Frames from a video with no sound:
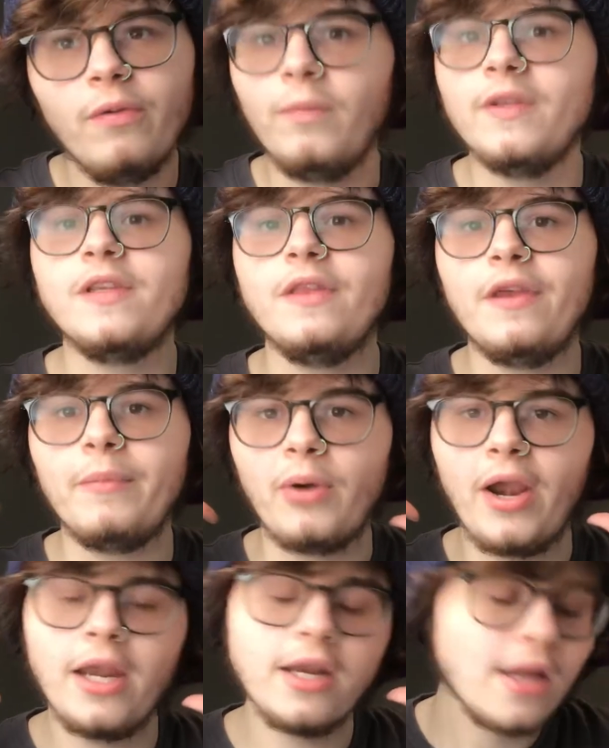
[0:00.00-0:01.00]
what's in their
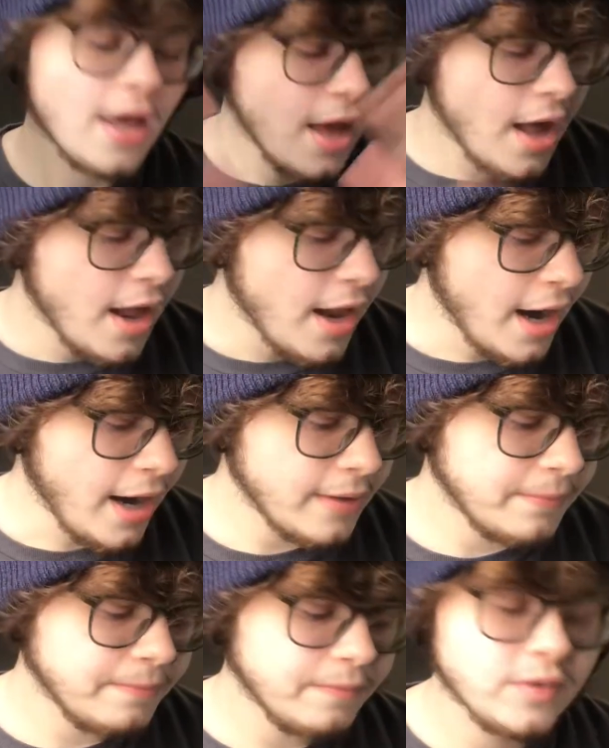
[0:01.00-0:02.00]
brain.
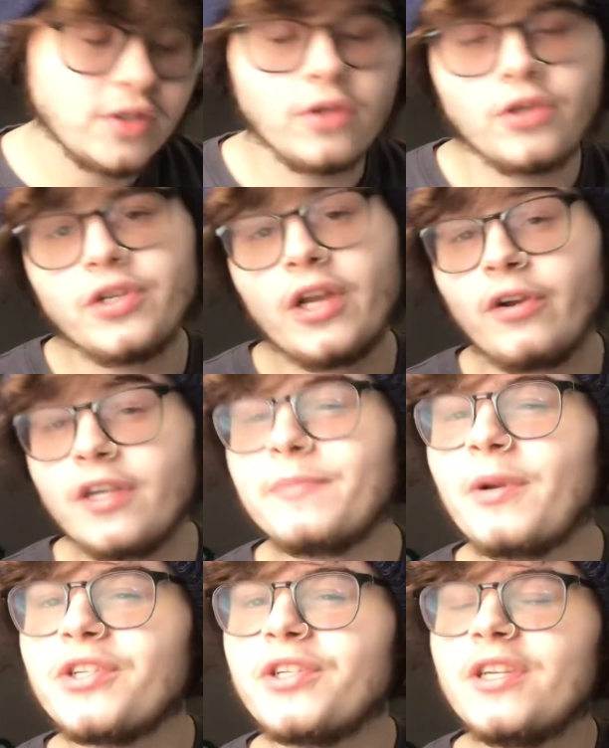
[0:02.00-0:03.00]
So their gender
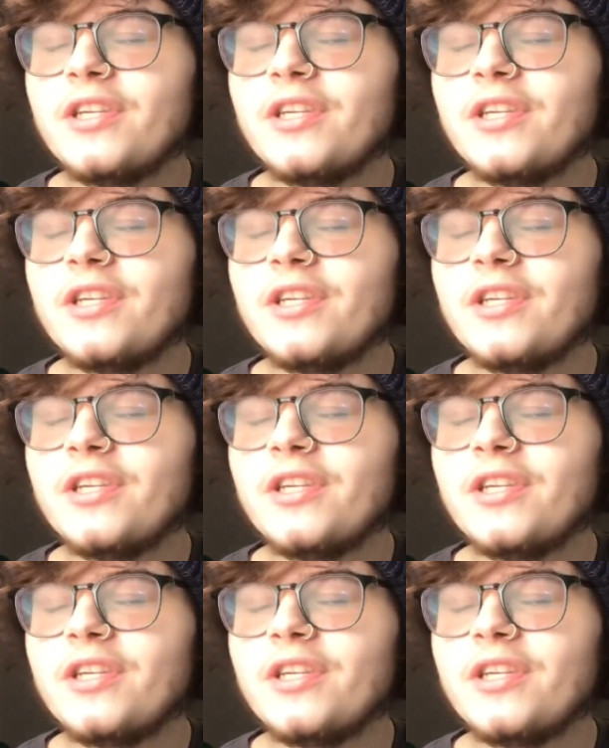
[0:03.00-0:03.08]
expression